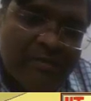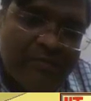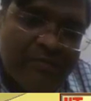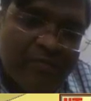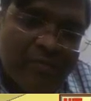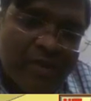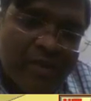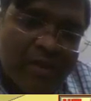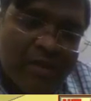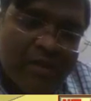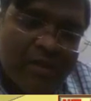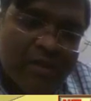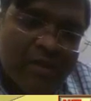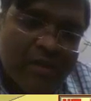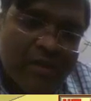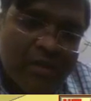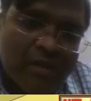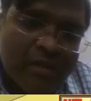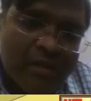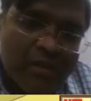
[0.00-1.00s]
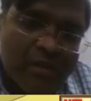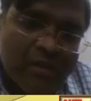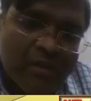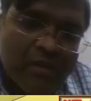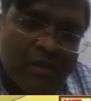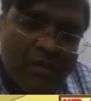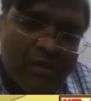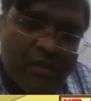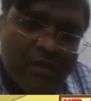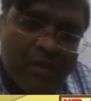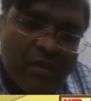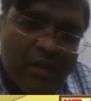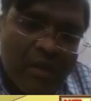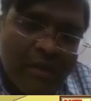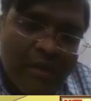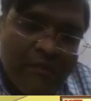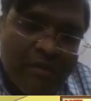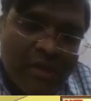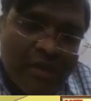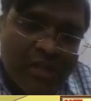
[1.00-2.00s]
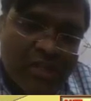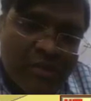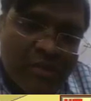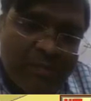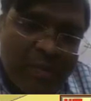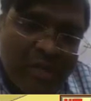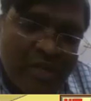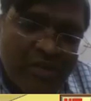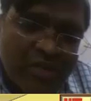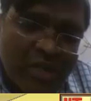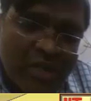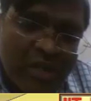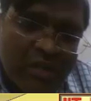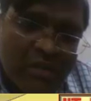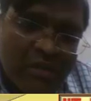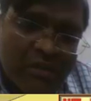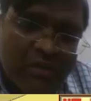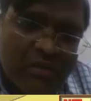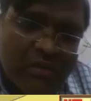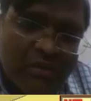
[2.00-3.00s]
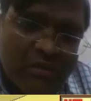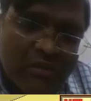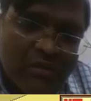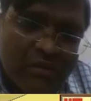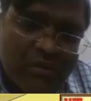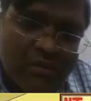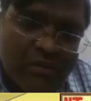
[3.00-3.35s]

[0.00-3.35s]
Now suppose I fill this